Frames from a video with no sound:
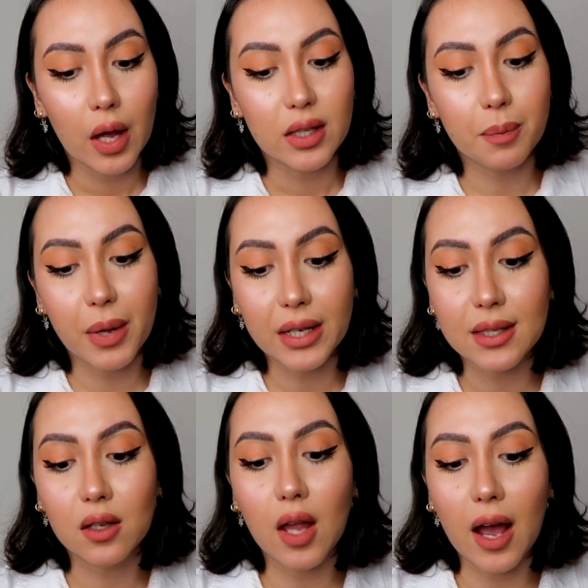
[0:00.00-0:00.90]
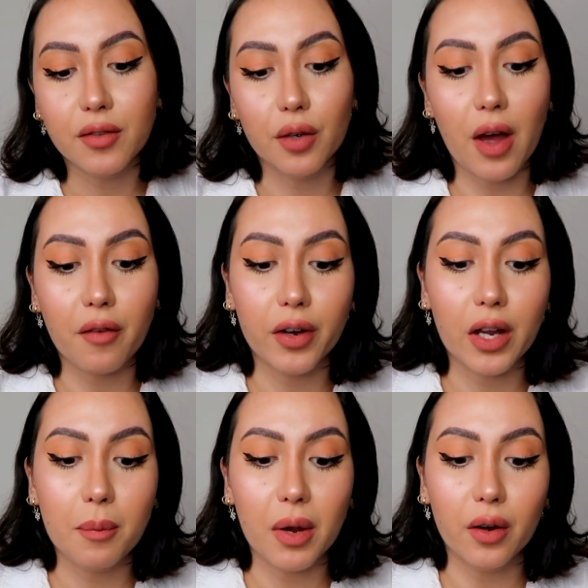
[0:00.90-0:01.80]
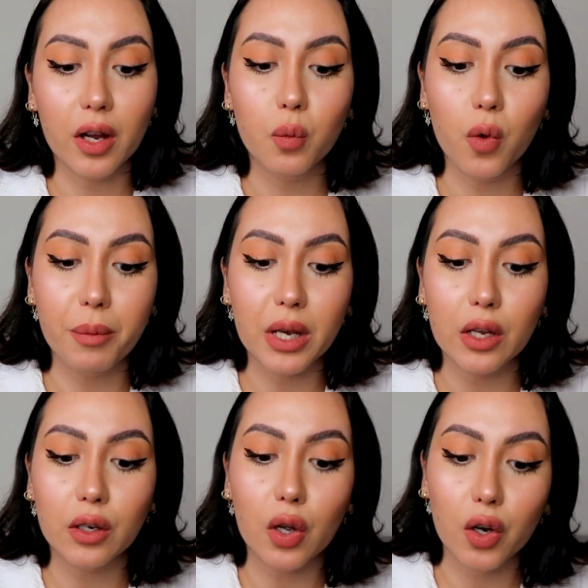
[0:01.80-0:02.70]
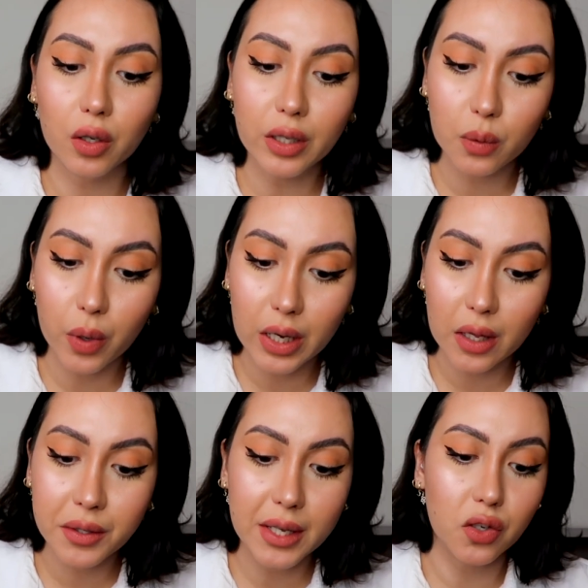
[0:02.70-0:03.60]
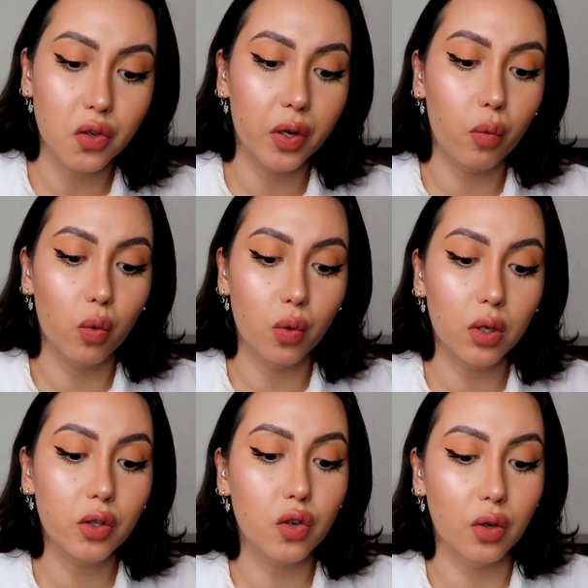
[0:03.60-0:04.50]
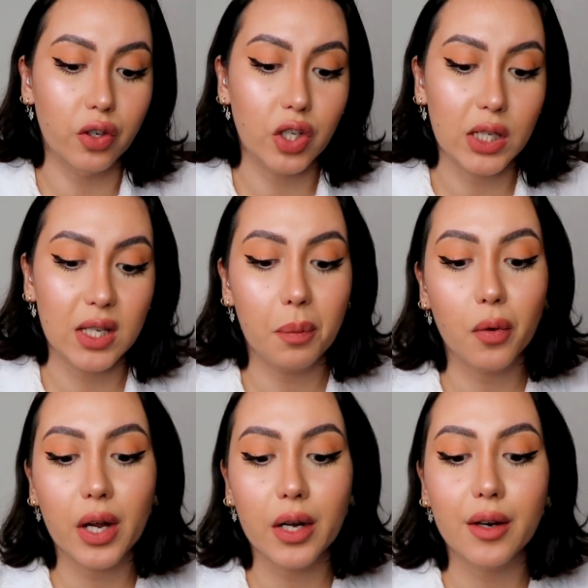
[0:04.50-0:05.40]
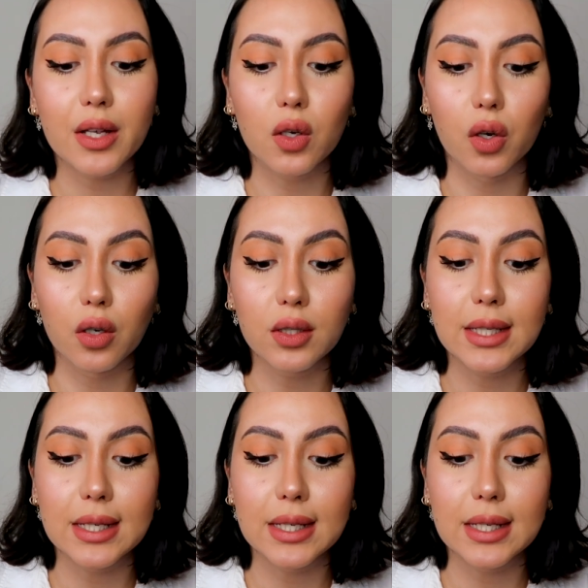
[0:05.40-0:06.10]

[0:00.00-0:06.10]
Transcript: depicts the lives of African American women in early 20th century rural Georgia, separated as girls.